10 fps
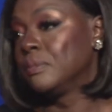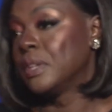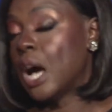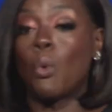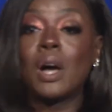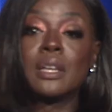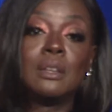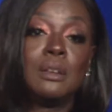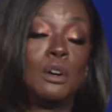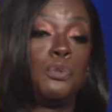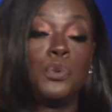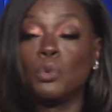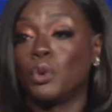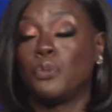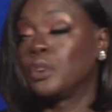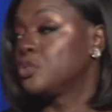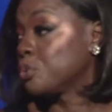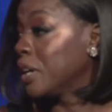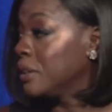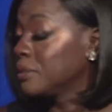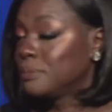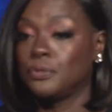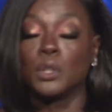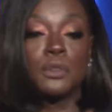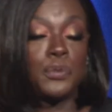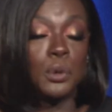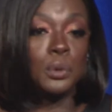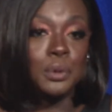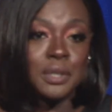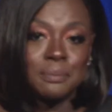I wanted a full refrigerator full of food.